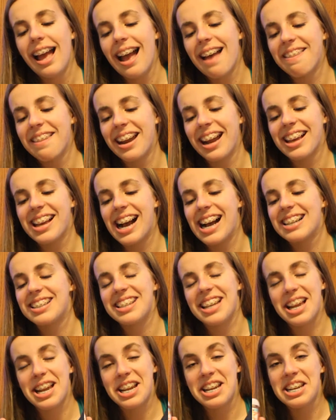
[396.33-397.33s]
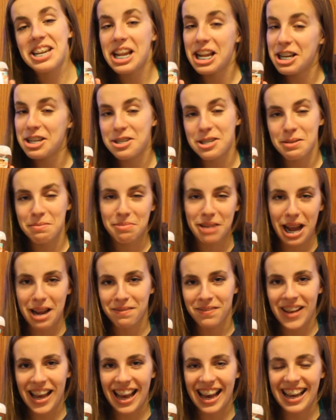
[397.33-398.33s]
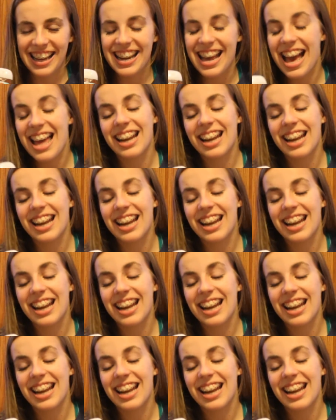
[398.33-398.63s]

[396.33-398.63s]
And then I got Ninja Bread Man,